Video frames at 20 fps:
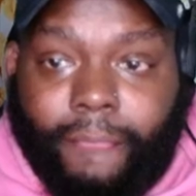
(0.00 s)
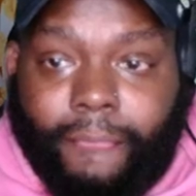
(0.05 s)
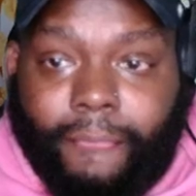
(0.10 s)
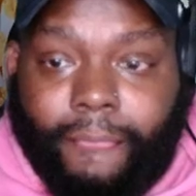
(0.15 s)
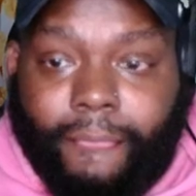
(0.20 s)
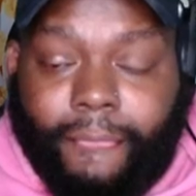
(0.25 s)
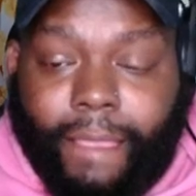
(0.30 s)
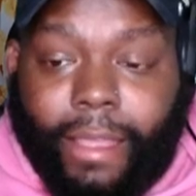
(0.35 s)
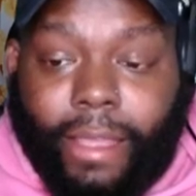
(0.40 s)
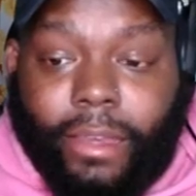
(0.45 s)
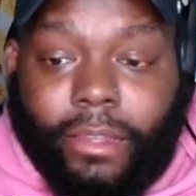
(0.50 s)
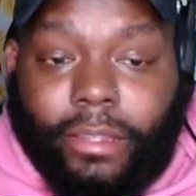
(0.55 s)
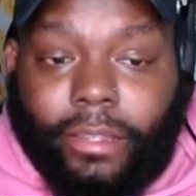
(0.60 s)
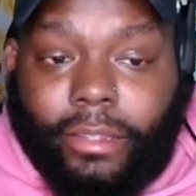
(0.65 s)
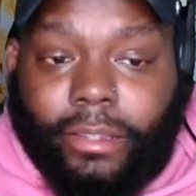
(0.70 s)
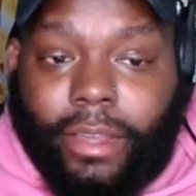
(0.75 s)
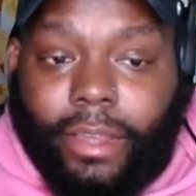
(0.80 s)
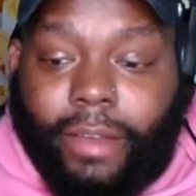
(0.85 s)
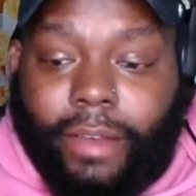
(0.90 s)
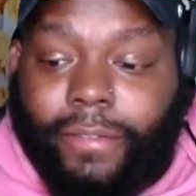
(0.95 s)
and this is
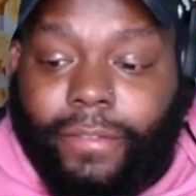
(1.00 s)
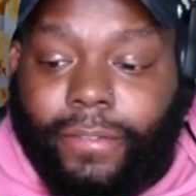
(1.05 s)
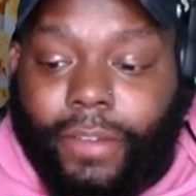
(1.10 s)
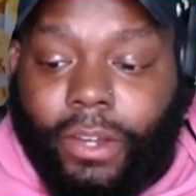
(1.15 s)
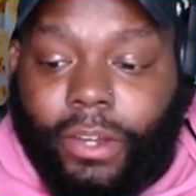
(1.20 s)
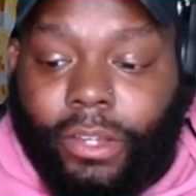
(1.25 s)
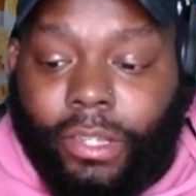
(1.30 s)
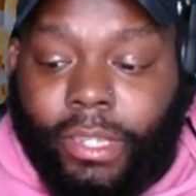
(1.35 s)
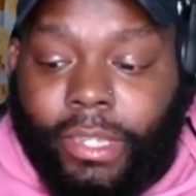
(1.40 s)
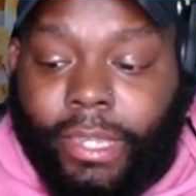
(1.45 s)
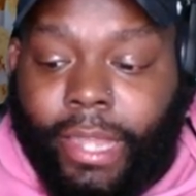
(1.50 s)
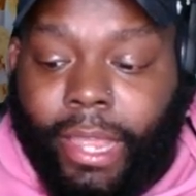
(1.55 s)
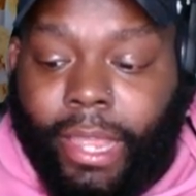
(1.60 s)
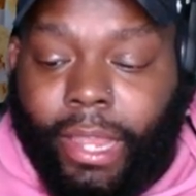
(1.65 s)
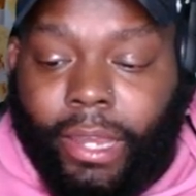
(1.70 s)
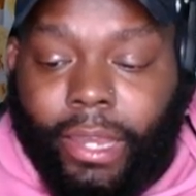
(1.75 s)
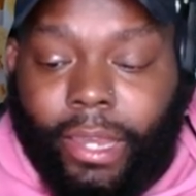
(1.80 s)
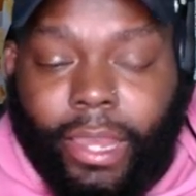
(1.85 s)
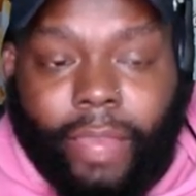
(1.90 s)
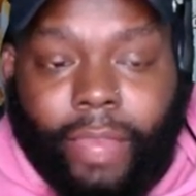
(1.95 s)
our first date,
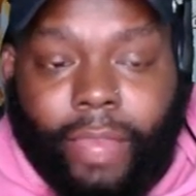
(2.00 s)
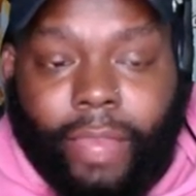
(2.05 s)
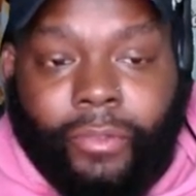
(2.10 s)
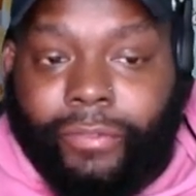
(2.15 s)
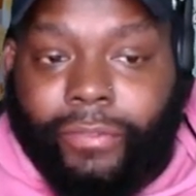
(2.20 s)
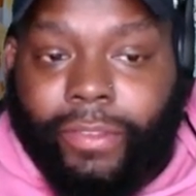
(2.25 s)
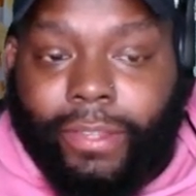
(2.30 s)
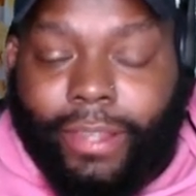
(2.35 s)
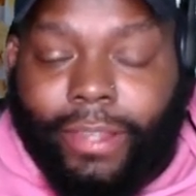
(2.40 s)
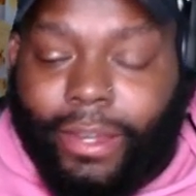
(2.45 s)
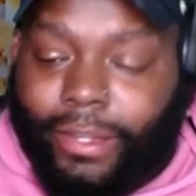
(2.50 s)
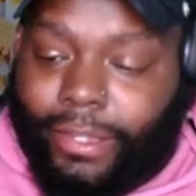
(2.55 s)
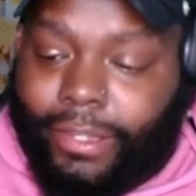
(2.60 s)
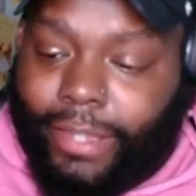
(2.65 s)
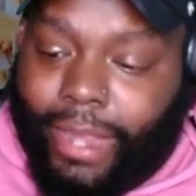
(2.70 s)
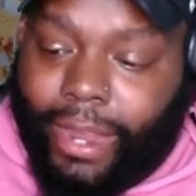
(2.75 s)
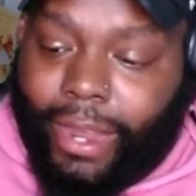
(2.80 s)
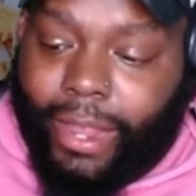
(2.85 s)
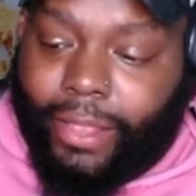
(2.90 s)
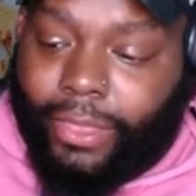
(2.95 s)
even if it's our
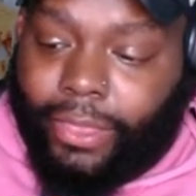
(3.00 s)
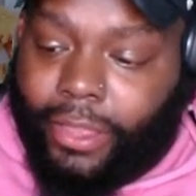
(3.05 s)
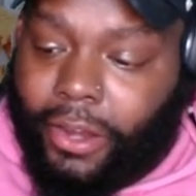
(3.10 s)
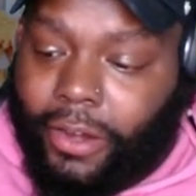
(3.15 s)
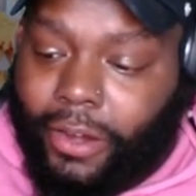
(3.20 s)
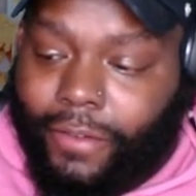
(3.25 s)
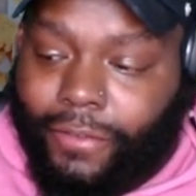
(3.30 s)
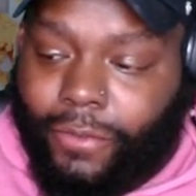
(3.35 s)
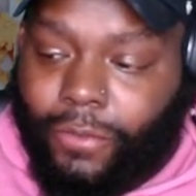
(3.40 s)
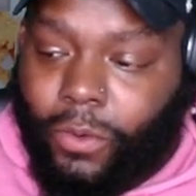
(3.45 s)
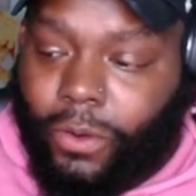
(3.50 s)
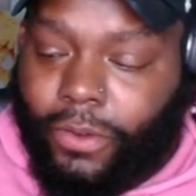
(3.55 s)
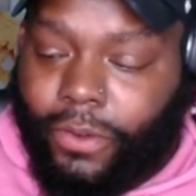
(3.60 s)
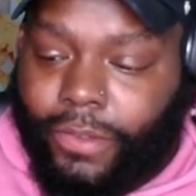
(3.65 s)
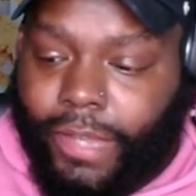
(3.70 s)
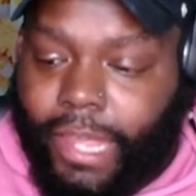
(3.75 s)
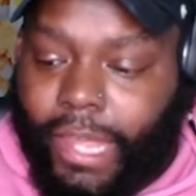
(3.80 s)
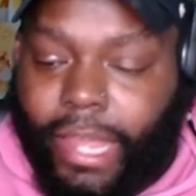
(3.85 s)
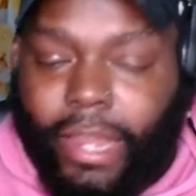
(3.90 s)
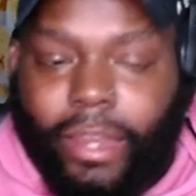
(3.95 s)
second, third, fourth
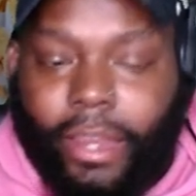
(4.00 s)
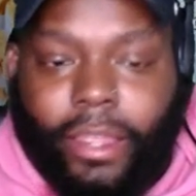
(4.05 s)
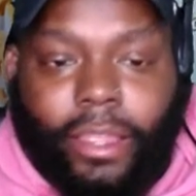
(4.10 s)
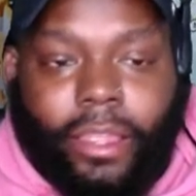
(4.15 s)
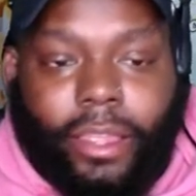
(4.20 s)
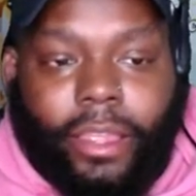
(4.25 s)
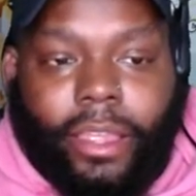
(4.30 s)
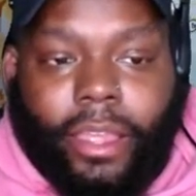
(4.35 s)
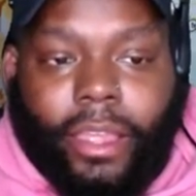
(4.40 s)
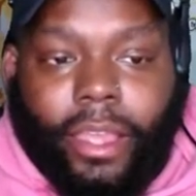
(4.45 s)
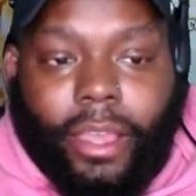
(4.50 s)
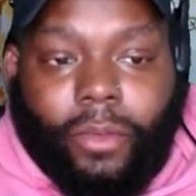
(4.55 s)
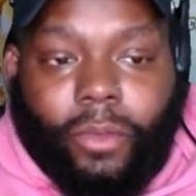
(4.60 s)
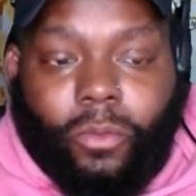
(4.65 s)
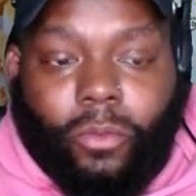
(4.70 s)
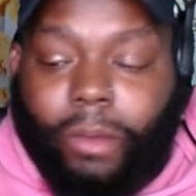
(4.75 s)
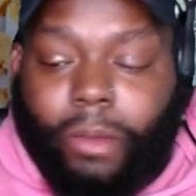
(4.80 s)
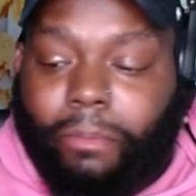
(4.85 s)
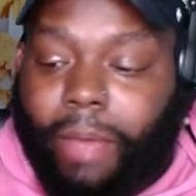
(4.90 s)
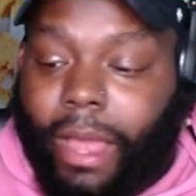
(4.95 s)
date, and
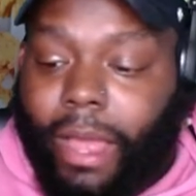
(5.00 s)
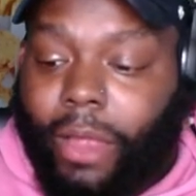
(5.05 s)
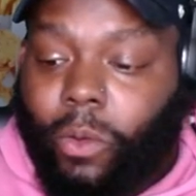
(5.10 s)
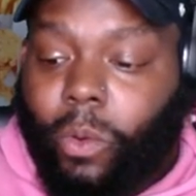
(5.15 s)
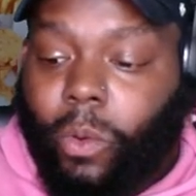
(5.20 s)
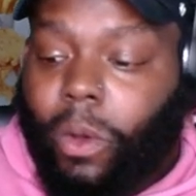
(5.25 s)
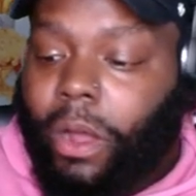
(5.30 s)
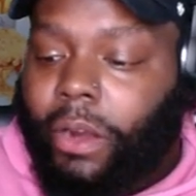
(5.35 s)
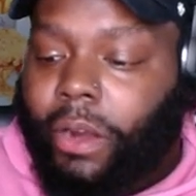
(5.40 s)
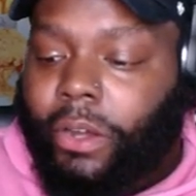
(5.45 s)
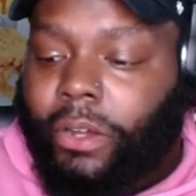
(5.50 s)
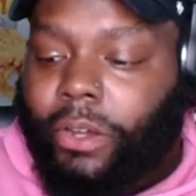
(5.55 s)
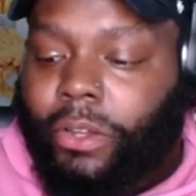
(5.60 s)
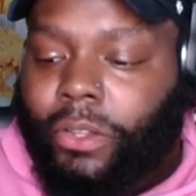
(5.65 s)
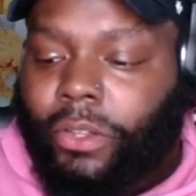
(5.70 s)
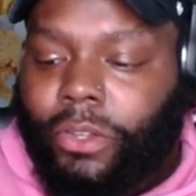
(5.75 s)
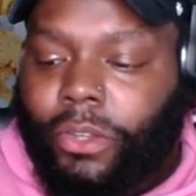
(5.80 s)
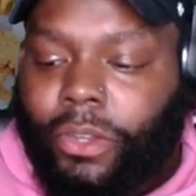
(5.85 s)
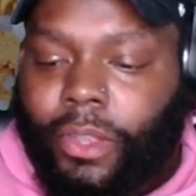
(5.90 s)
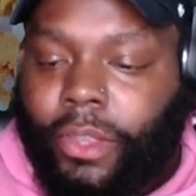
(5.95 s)
we're by water,
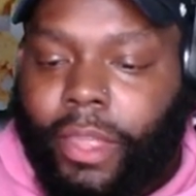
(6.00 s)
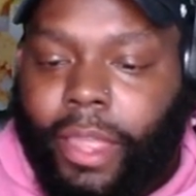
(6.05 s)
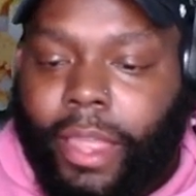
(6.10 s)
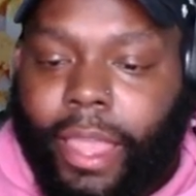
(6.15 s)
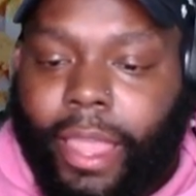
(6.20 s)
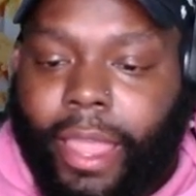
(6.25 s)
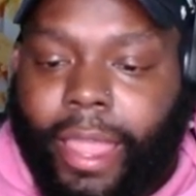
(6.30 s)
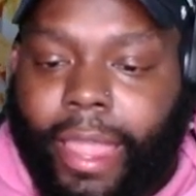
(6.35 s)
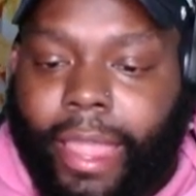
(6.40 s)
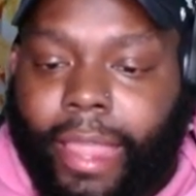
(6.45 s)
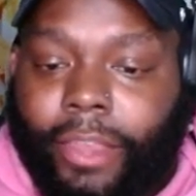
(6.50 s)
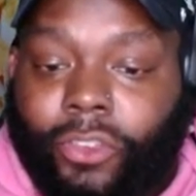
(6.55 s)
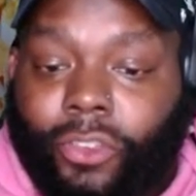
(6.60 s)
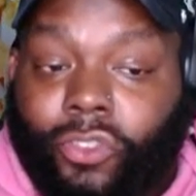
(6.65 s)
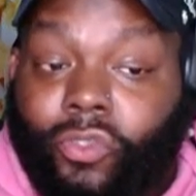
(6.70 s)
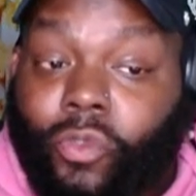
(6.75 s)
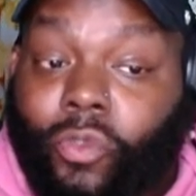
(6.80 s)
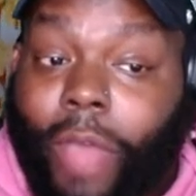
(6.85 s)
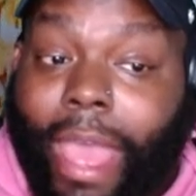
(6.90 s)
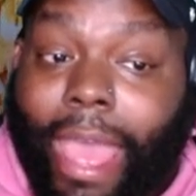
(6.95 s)
and
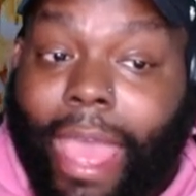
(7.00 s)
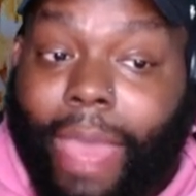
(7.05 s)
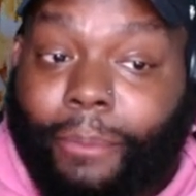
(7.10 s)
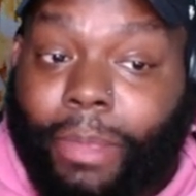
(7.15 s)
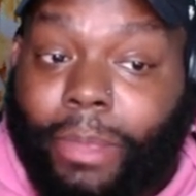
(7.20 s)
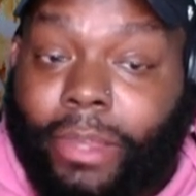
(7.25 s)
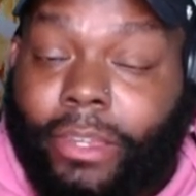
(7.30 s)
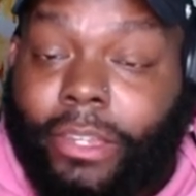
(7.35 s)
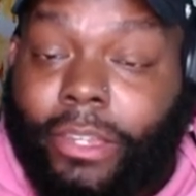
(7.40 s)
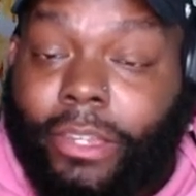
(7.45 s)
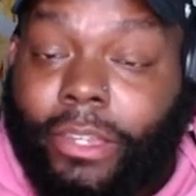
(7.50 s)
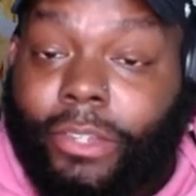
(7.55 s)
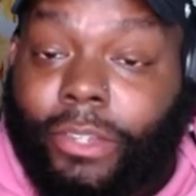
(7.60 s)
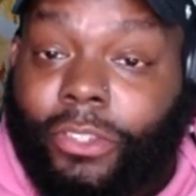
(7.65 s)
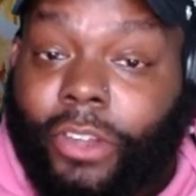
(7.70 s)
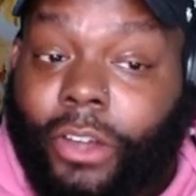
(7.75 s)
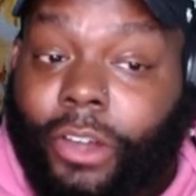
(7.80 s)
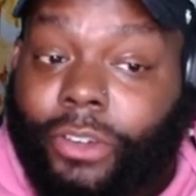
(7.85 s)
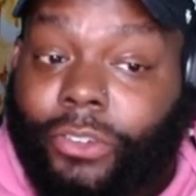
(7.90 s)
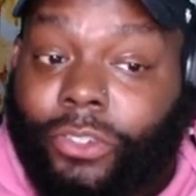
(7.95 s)
you happen to
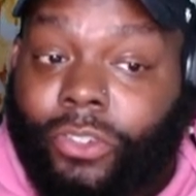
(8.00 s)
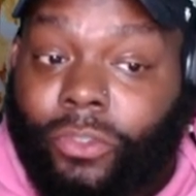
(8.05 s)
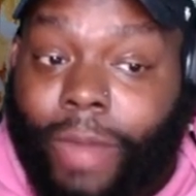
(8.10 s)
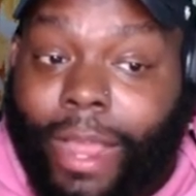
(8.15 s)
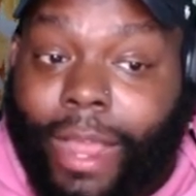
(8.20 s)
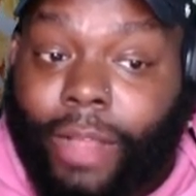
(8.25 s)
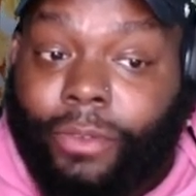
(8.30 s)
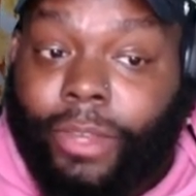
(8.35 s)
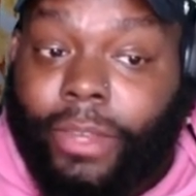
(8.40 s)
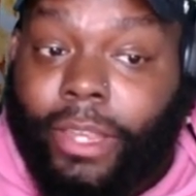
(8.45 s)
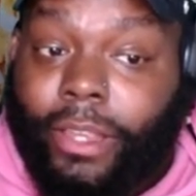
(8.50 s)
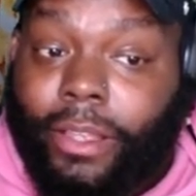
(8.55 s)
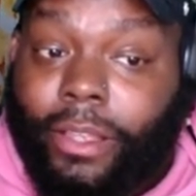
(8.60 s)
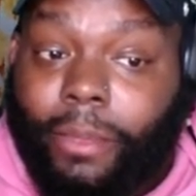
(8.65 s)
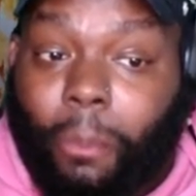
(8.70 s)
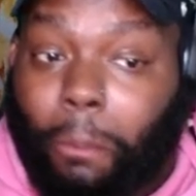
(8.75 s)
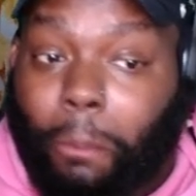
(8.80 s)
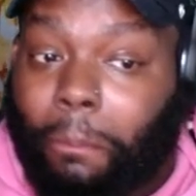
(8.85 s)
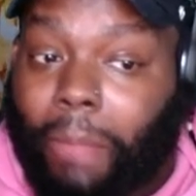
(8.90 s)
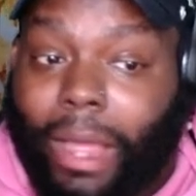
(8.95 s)
start drowning
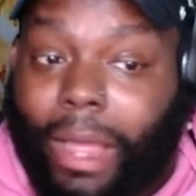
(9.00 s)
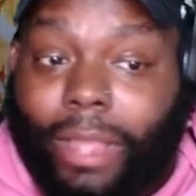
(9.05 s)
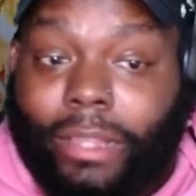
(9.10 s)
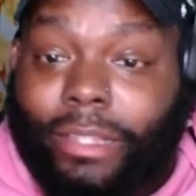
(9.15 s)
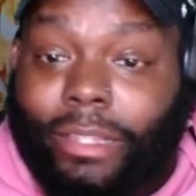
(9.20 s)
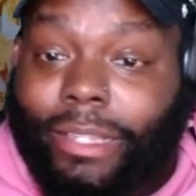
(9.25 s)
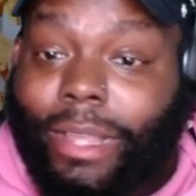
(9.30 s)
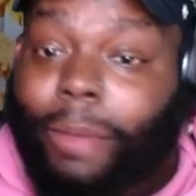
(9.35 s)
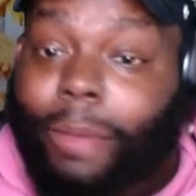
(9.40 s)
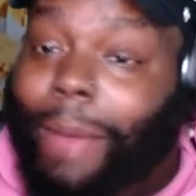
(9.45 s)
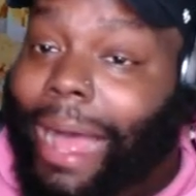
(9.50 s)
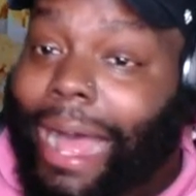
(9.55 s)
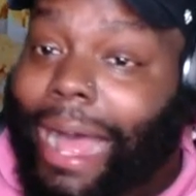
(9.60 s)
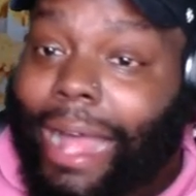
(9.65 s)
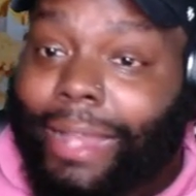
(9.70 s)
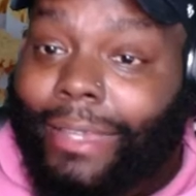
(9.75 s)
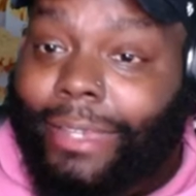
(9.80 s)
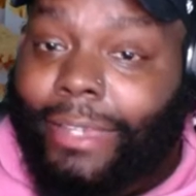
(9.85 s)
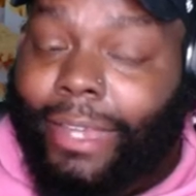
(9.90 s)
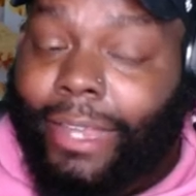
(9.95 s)
by some odd
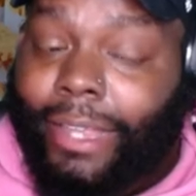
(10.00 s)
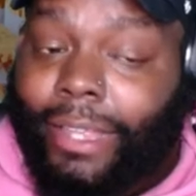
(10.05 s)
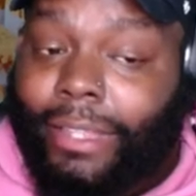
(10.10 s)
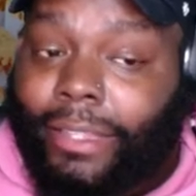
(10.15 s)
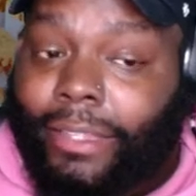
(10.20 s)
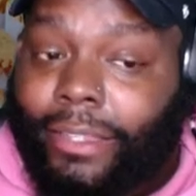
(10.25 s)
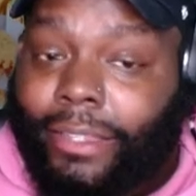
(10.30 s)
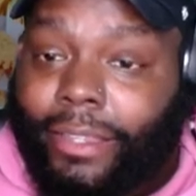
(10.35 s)
chance,